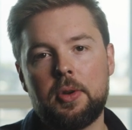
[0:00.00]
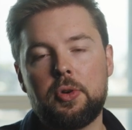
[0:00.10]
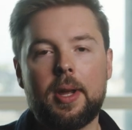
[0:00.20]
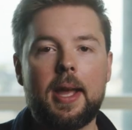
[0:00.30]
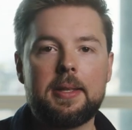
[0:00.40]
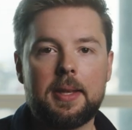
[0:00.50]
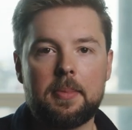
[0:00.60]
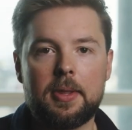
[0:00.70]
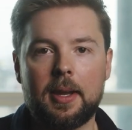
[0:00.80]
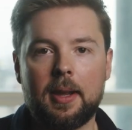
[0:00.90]
create
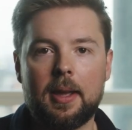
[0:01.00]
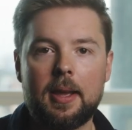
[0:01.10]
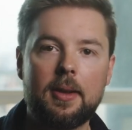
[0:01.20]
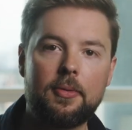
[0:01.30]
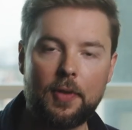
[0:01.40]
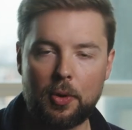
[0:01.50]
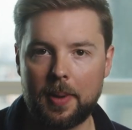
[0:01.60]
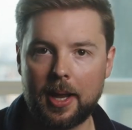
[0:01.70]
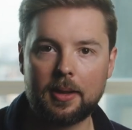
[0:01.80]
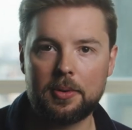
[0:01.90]
something
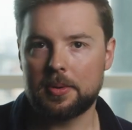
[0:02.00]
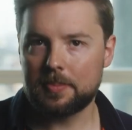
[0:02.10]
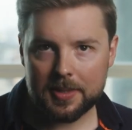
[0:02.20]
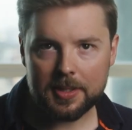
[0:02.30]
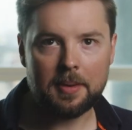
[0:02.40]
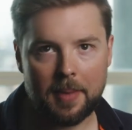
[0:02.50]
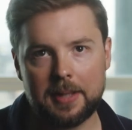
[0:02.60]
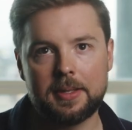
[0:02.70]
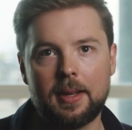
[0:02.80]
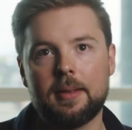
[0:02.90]
filmic or
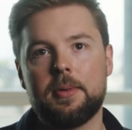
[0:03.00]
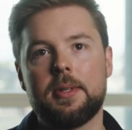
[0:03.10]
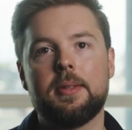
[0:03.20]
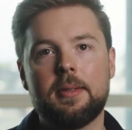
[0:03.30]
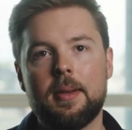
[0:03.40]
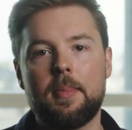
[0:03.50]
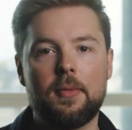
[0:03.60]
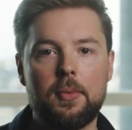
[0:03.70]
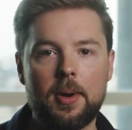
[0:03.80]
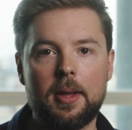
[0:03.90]
cinematic, which is a bit
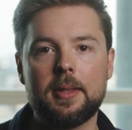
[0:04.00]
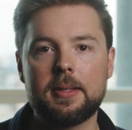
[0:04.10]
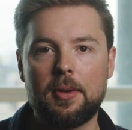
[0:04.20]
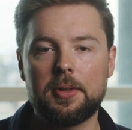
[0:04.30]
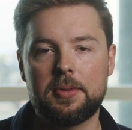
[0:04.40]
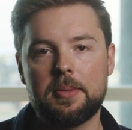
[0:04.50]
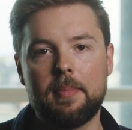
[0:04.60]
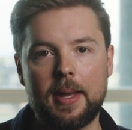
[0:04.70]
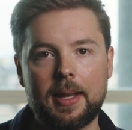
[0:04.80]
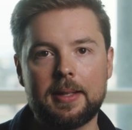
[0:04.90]
of a word that's lost
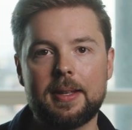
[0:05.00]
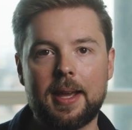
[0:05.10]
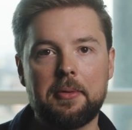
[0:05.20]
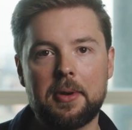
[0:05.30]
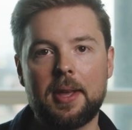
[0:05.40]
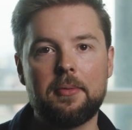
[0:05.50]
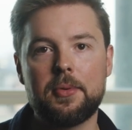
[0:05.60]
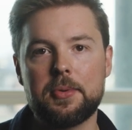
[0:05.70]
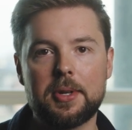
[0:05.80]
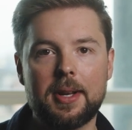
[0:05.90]
meaning today, really,
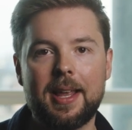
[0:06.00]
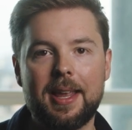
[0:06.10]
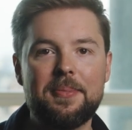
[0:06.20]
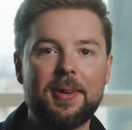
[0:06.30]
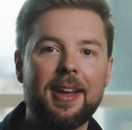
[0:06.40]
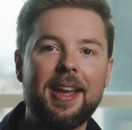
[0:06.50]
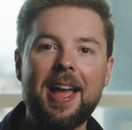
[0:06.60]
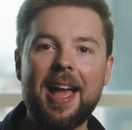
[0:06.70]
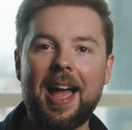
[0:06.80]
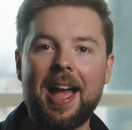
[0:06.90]
unfortunately. But
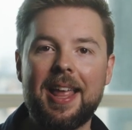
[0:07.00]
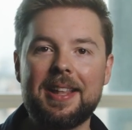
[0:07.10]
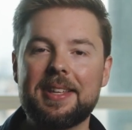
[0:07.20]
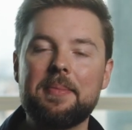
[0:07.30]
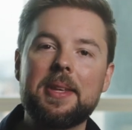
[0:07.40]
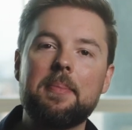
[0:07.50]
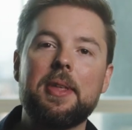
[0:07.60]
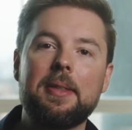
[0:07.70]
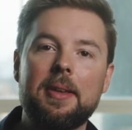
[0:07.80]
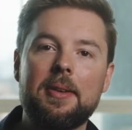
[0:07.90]
it's
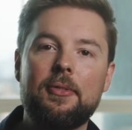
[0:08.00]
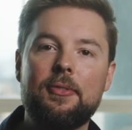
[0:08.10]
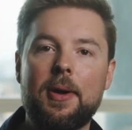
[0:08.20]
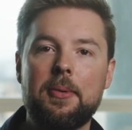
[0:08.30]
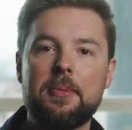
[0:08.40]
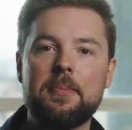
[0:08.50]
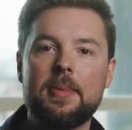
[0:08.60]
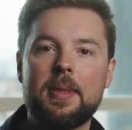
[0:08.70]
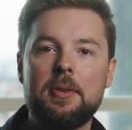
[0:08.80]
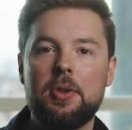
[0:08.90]
something that felt
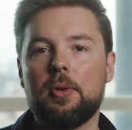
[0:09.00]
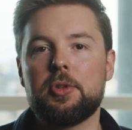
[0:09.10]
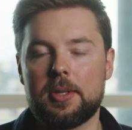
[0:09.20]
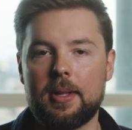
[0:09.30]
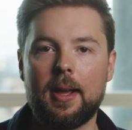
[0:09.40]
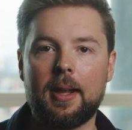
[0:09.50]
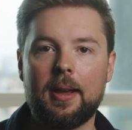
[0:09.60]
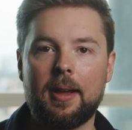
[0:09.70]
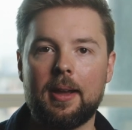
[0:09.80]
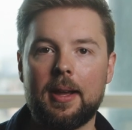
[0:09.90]
not just like
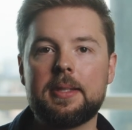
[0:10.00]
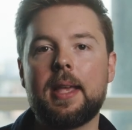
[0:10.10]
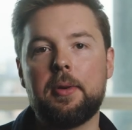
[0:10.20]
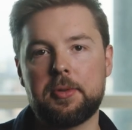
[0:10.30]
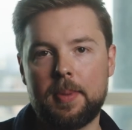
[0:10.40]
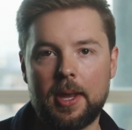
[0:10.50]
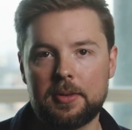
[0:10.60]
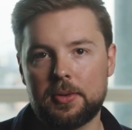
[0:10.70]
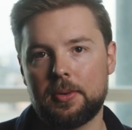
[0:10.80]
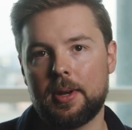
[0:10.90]
a, a sales
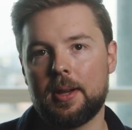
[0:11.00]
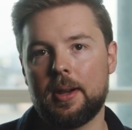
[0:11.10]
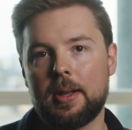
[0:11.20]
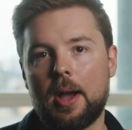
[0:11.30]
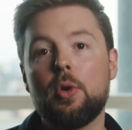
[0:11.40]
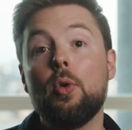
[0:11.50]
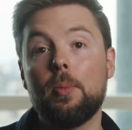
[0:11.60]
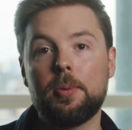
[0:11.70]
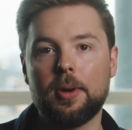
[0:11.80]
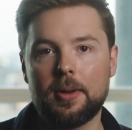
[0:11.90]
pitch or a, a,
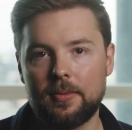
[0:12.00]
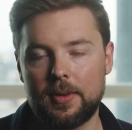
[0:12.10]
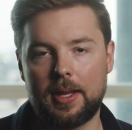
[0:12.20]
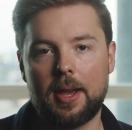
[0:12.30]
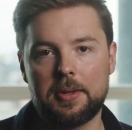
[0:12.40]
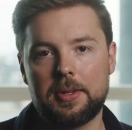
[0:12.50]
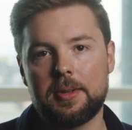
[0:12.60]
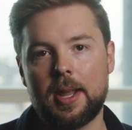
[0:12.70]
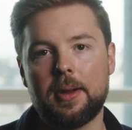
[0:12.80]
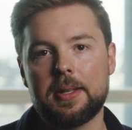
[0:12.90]
corporate video as
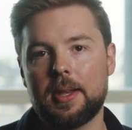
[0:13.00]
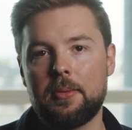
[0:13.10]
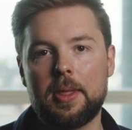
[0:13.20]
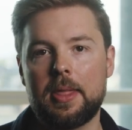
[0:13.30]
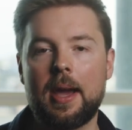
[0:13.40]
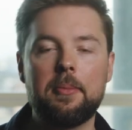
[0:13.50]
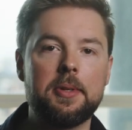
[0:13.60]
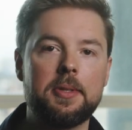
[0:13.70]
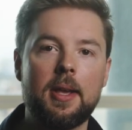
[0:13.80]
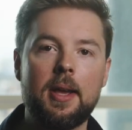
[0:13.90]
you'd know it. So whether that
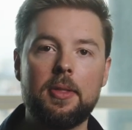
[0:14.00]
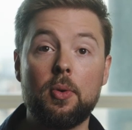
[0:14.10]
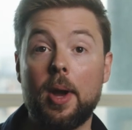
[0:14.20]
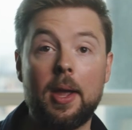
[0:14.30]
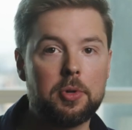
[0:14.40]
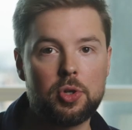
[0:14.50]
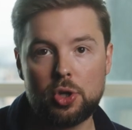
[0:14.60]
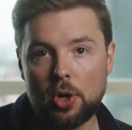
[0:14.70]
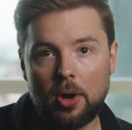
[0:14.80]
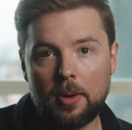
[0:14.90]
was the way it was
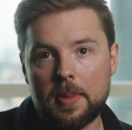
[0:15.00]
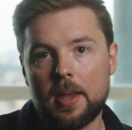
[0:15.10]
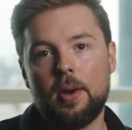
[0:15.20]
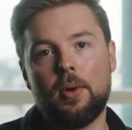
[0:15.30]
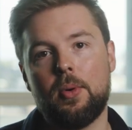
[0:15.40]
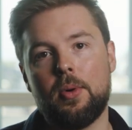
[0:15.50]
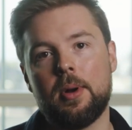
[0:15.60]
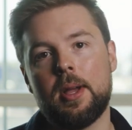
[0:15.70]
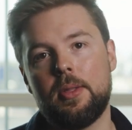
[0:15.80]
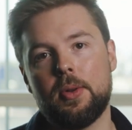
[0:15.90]
shot,
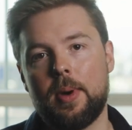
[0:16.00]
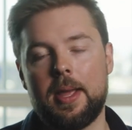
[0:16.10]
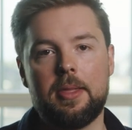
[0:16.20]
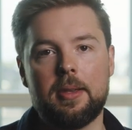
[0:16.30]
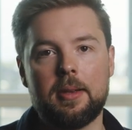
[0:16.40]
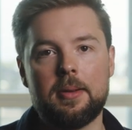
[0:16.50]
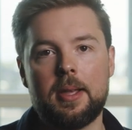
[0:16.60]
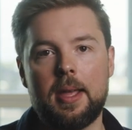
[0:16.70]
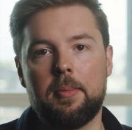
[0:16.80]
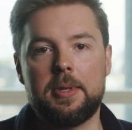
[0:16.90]
or the way that
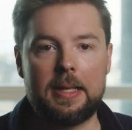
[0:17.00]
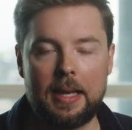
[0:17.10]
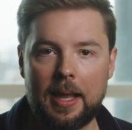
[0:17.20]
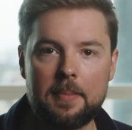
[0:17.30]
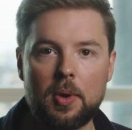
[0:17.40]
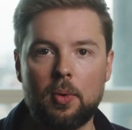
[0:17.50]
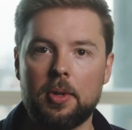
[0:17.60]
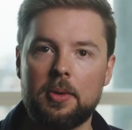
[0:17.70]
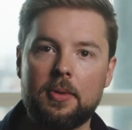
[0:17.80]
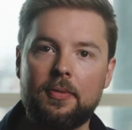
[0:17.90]
it was lit or
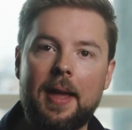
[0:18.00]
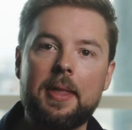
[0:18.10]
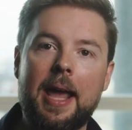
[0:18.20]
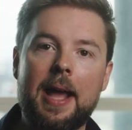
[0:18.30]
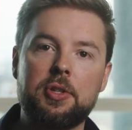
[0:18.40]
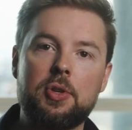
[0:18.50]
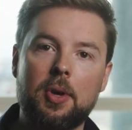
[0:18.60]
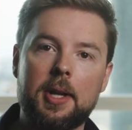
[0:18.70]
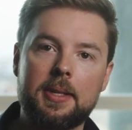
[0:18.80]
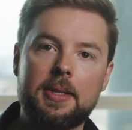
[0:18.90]
the, the fact that it actually tried to